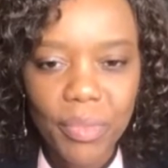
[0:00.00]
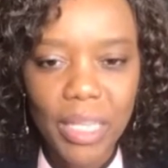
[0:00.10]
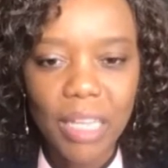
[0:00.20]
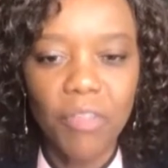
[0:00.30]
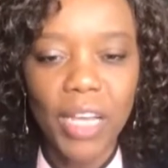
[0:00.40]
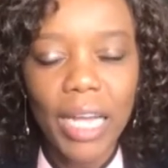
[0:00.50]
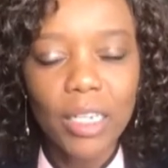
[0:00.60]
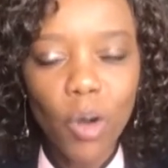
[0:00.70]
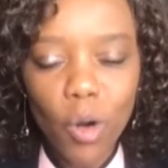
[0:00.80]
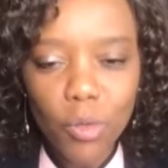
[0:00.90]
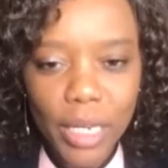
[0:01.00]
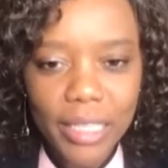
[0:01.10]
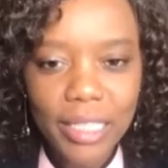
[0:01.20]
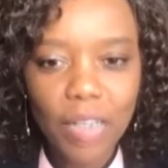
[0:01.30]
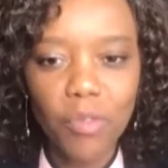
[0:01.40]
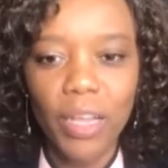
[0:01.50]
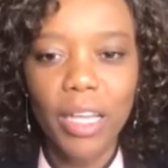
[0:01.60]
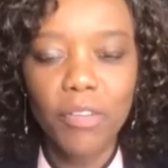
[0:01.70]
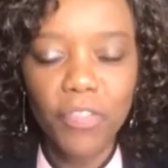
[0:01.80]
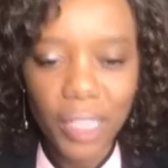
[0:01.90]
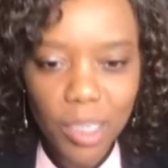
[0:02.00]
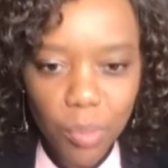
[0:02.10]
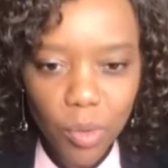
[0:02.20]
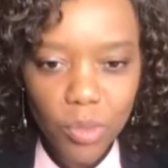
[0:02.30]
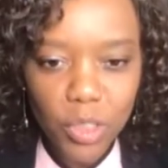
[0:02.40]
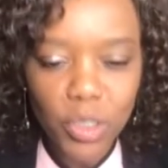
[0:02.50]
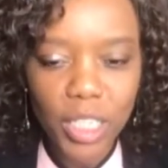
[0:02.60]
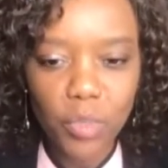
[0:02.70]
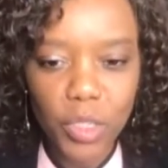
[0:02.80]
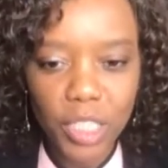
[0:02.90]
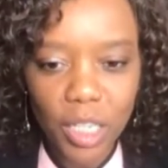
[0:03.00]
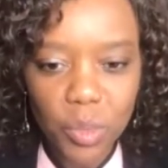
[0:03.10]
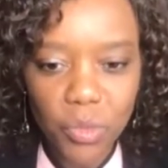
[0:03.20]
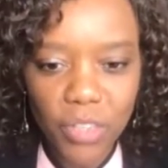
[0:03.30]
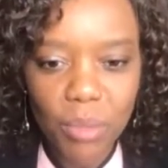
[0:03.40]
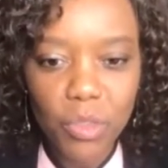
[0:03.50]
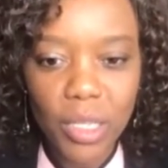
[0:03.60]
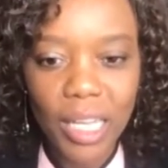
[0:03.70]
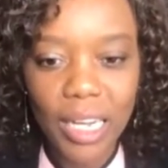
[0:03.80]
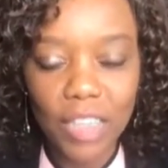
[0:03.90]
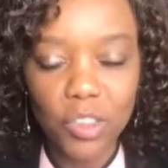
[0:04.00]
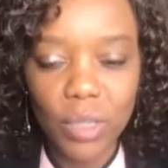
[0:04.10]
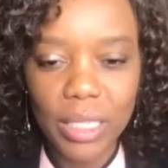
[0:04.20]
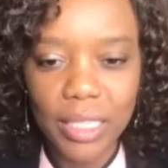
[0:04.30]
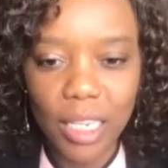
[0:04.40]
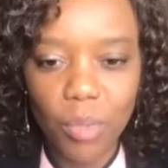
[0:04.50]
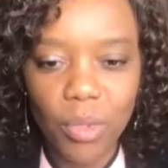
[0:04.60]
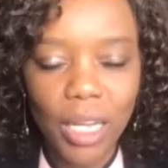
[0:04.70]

They're at home right now. They're available. You can reach out to them. You can actually set up